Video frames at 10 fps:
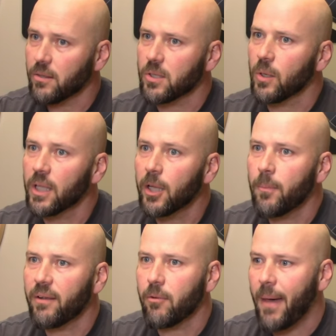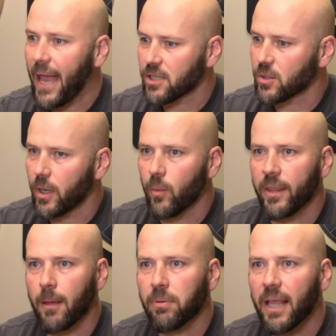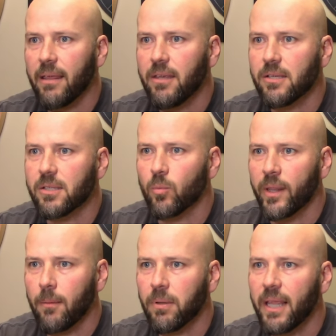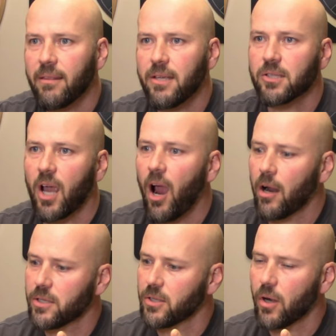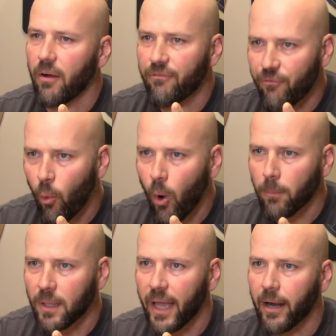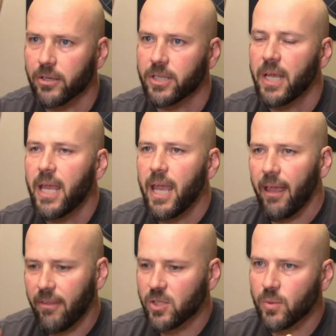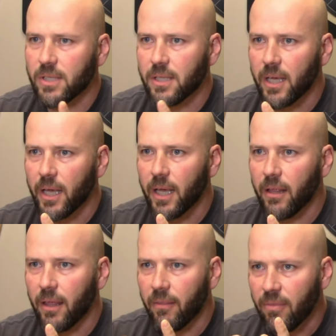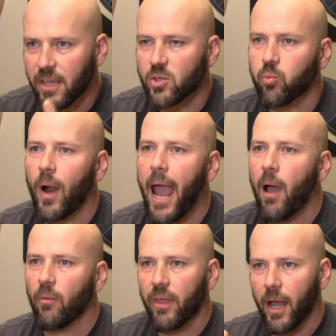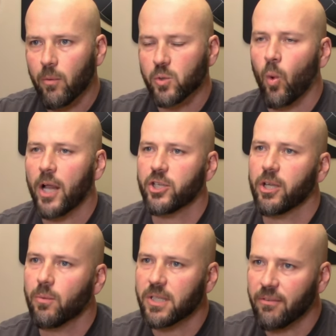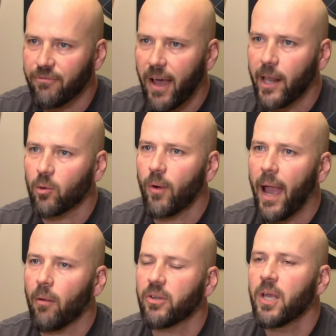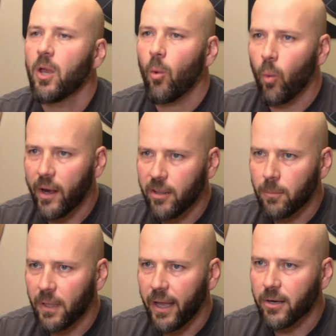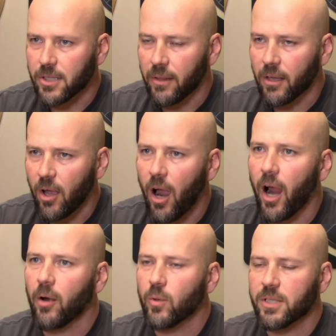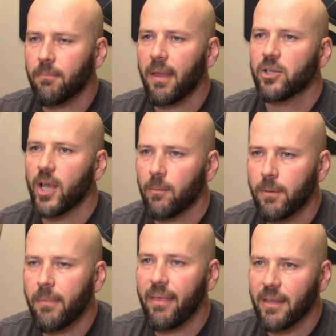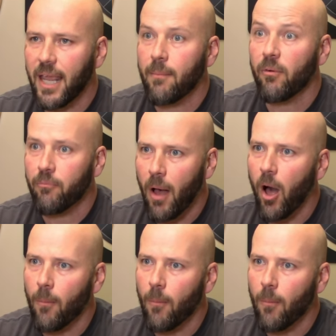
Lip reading: So a little bit of a backstory. When they play these cards, there are four players, and this was in this round that I was watching, it was the final round. One of the players on the card was a gentleman by the name of Paul